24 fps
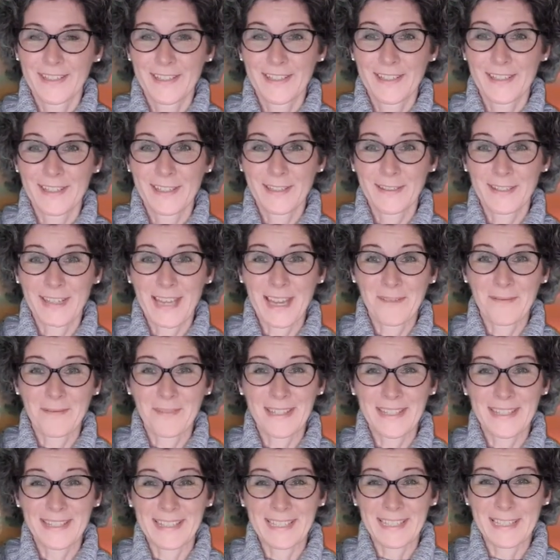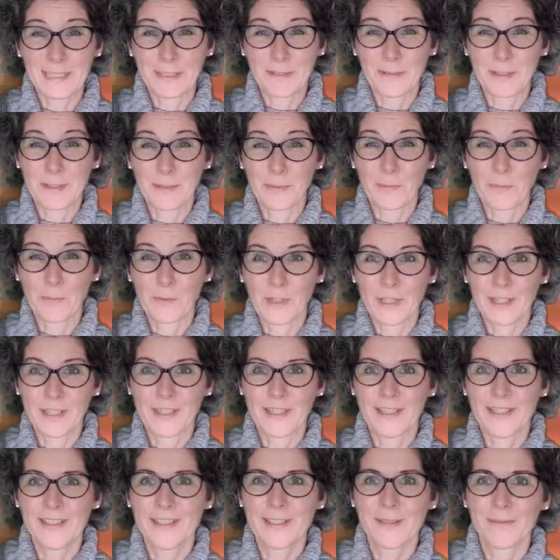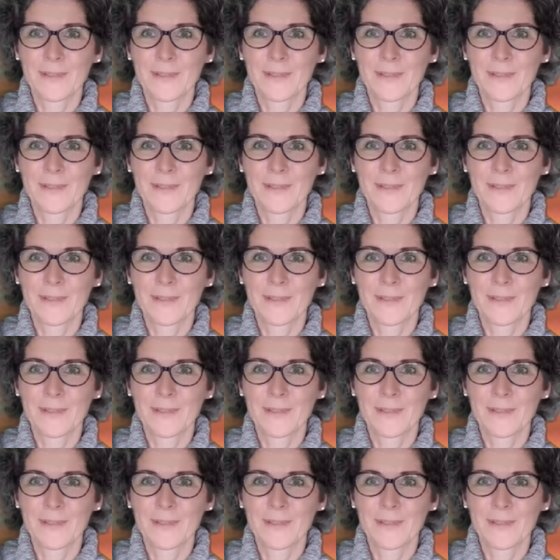So can we think of some words